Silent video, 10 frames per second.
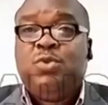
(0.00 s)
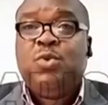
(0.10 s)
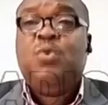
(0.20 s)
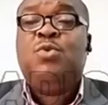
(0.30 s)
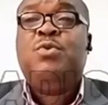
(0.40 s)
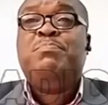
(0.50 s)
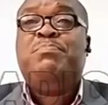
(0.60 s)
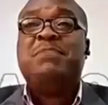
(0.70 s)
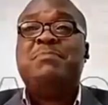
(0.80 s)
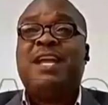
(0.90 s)
to
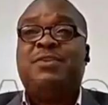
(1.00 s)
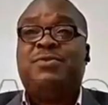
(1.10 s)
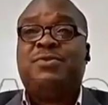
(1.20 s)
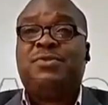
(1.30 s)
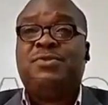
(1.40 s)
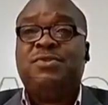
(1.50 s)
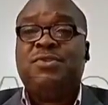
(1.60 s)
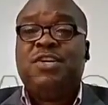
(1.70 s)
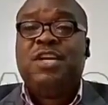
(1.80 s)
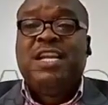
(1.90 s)
B minus.
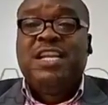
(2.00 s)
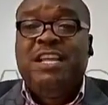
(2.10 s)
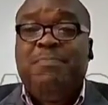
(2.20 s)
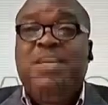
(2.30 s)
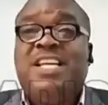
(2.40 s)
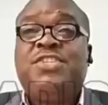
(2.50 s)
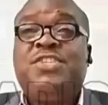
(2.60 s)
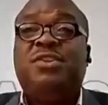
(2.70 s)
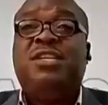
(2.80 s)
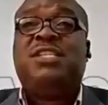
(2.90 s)
The
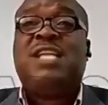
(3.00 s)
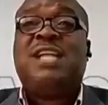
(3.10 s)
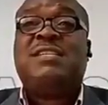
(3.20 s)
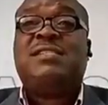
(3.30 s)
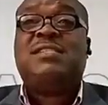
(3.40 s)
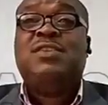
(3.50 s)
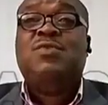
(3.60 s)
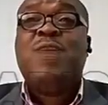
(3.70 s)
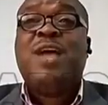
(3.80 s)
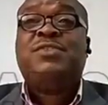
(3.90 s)
implication is that
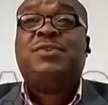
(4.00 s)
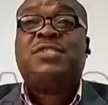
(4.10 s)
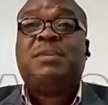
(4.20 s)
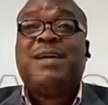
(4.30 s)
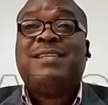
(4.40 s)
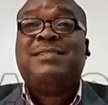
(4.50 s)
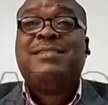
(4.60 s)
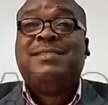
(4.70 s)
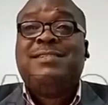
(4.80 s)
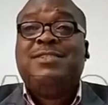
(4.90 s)
we are just about
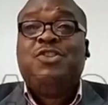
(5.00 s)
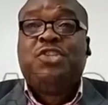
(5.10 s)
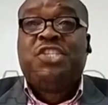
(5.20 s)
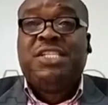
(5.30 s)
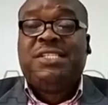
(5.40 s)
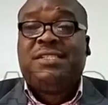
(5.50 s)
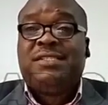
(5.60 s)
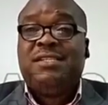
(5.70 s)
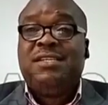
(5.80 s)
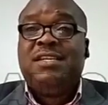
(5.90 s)
notching
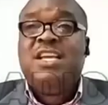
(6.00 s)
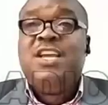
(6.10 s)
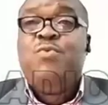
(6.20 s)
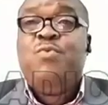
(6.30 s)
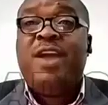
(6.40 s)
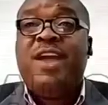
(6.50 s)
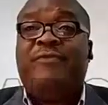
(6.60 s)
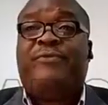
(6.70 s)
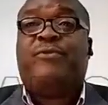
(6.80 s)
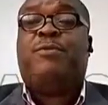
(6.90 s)
away
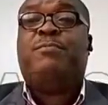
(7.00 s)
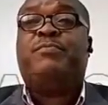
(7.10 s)
from